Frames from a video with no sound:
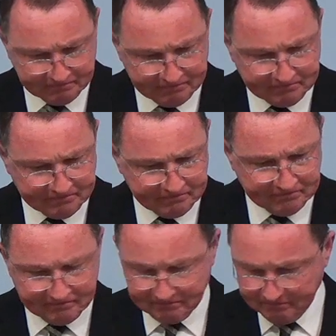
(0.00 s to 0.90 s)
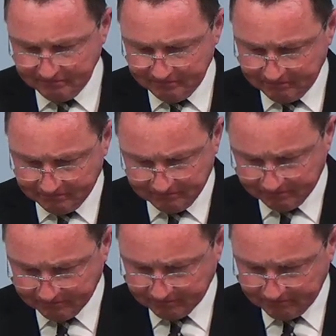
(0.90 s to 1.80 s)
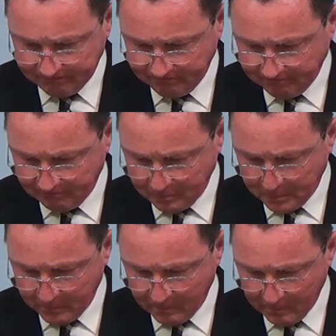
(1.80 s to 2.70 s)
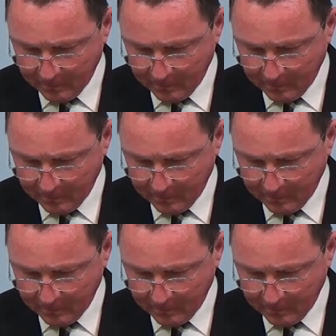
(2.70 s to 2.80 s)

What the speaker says: (silence)